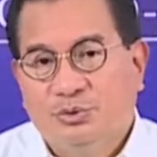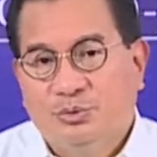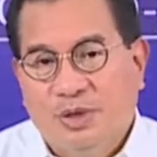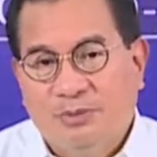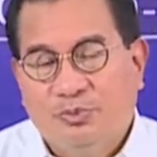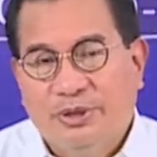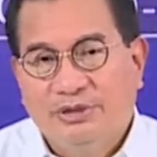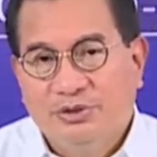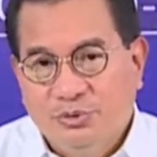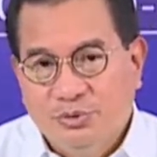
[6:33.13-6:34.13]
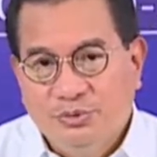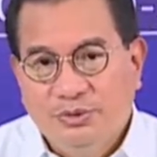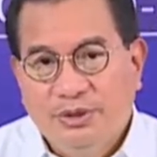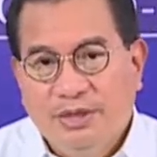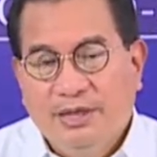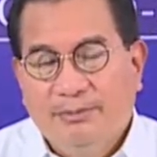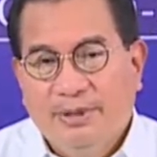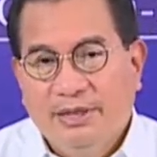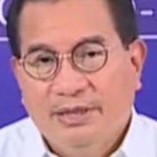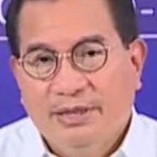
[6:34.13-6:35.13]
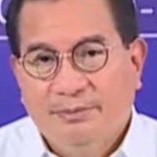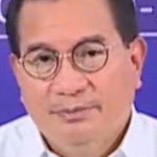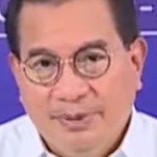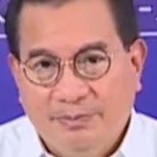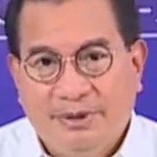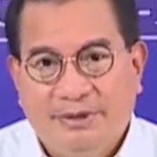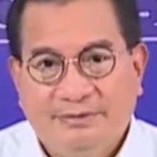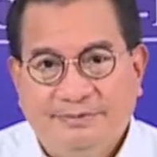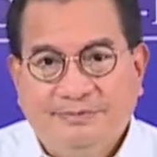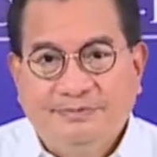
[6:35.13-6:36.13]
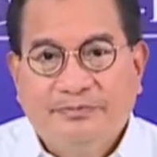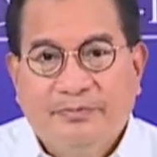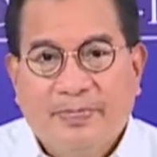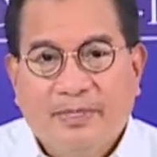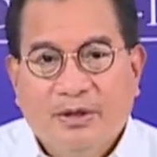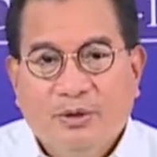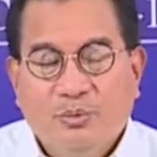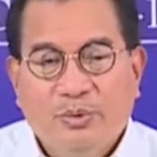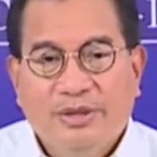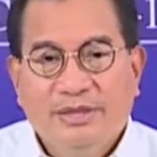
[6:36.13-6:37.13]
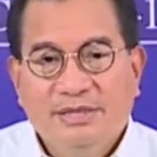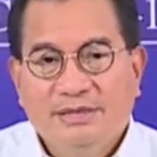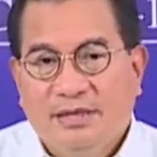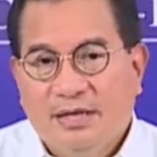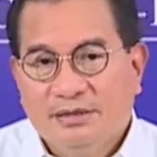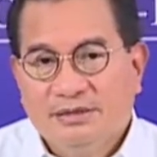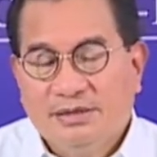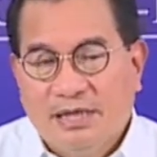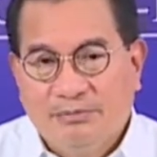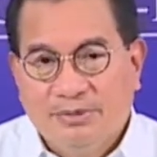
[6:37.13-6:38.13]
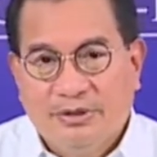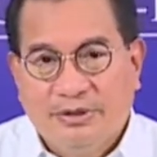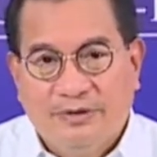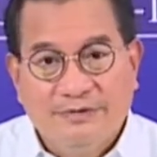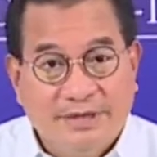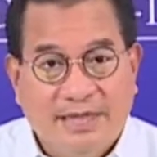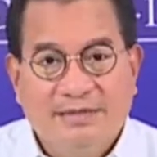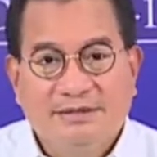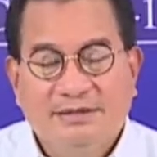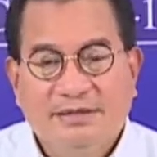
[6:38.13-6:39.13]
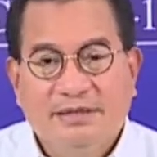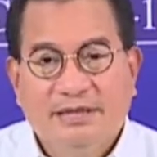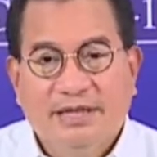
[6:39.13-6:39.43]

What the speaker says: to 1.2 million people. With this large number of tests,